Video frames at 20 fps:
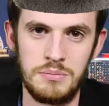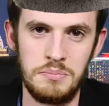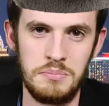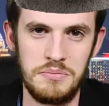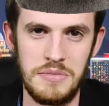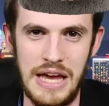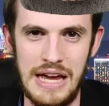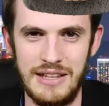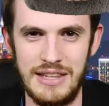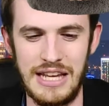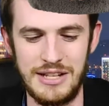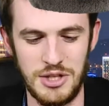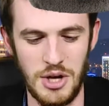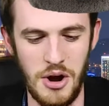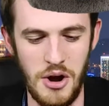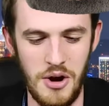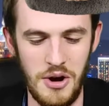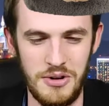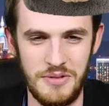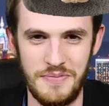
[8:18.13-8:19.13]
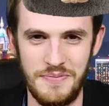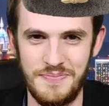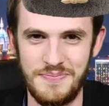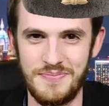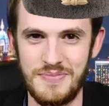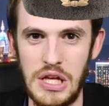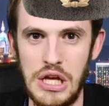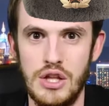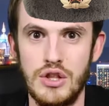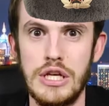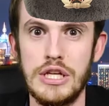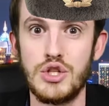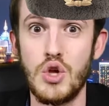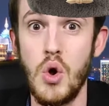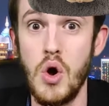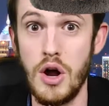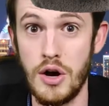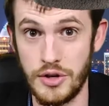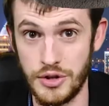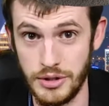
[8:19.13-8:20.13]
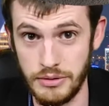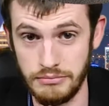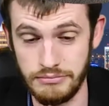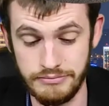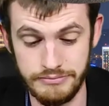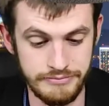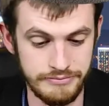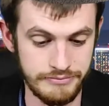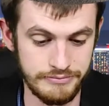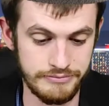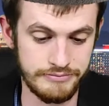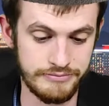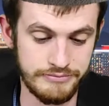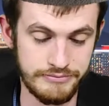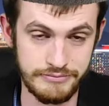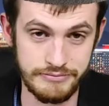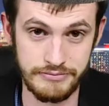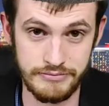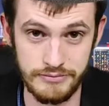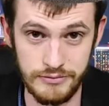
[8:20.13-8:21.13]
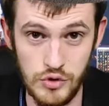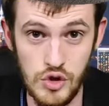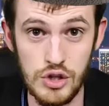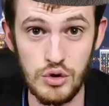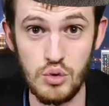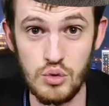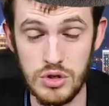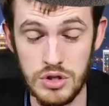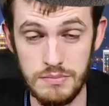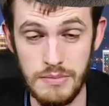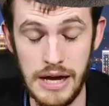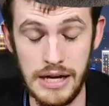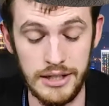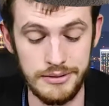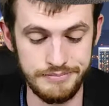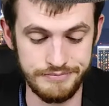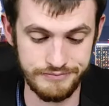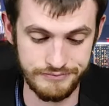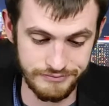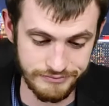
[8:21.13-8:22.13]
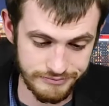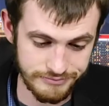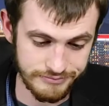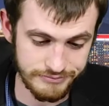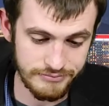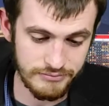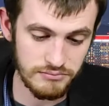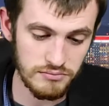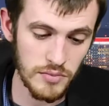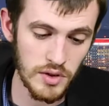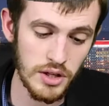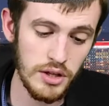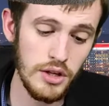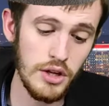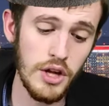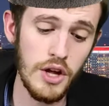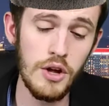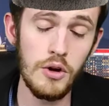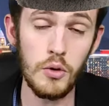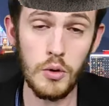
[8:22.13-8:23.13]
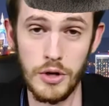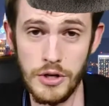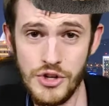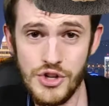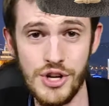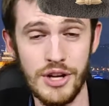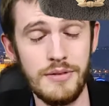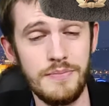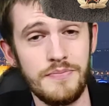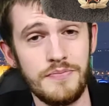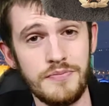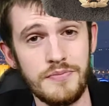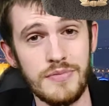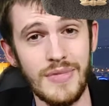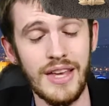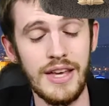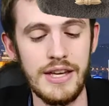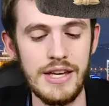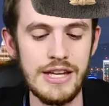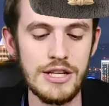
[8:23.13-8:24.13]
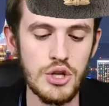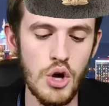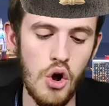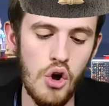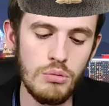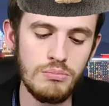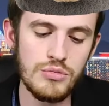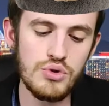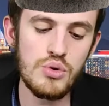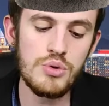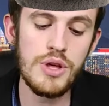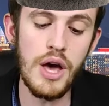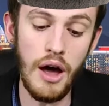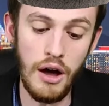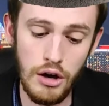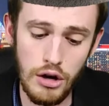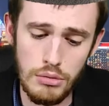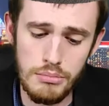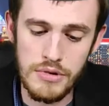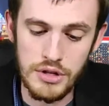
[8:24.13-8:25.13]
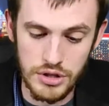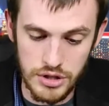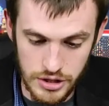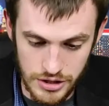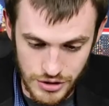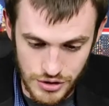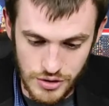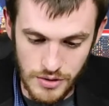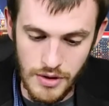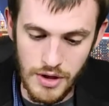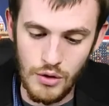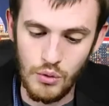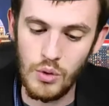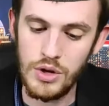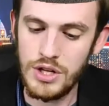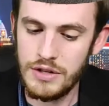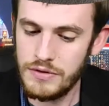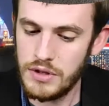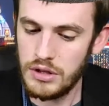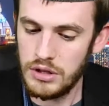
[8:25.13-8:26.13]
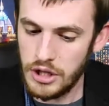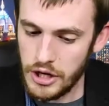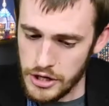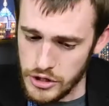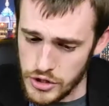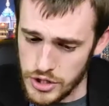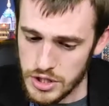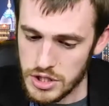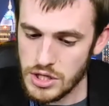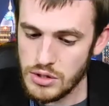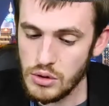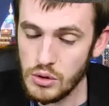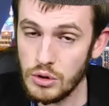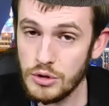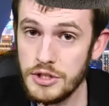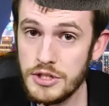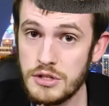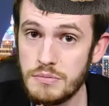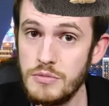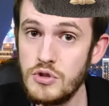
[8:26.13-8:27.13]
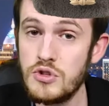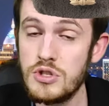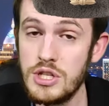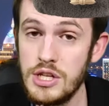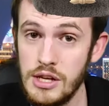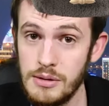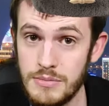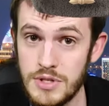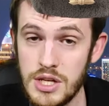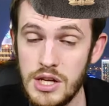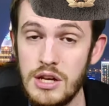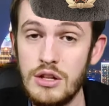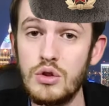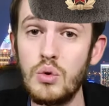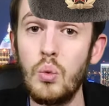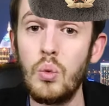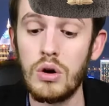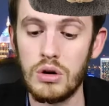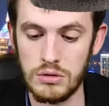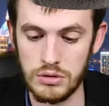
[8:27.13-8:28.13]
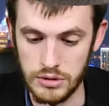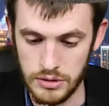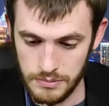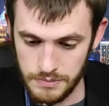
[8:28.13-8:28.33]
Man, that's hard. It's hard not to smile. Russia is home to the Hermitage, one of the largest and oldest museums in the world.